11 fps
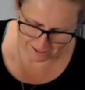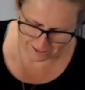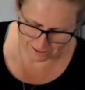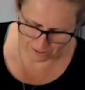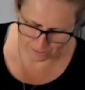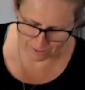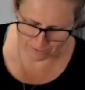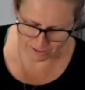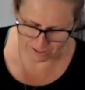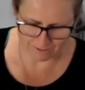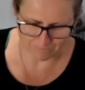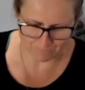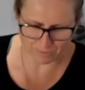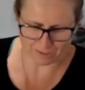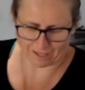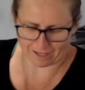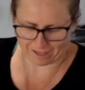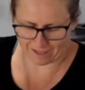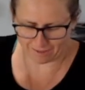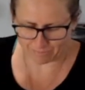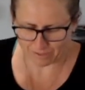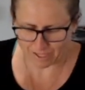oh, that was it. Okay.
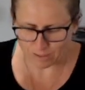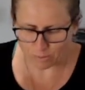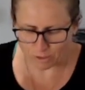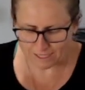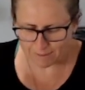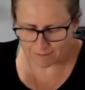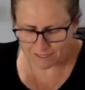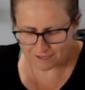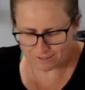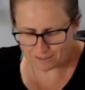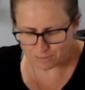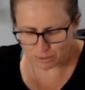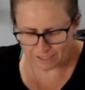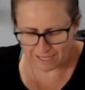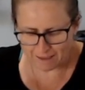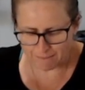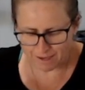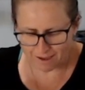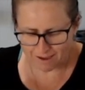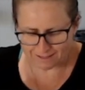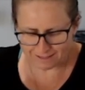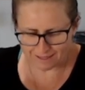What's happening here is it's pulling up my
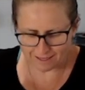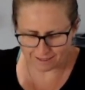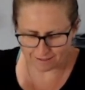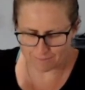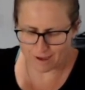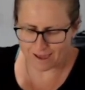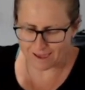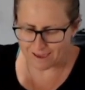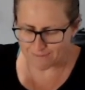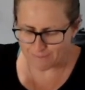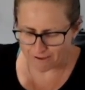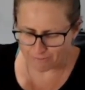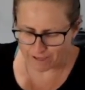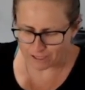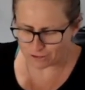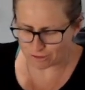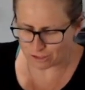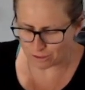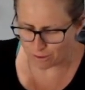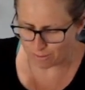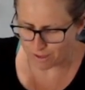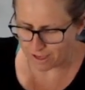icing, my puff pastry top.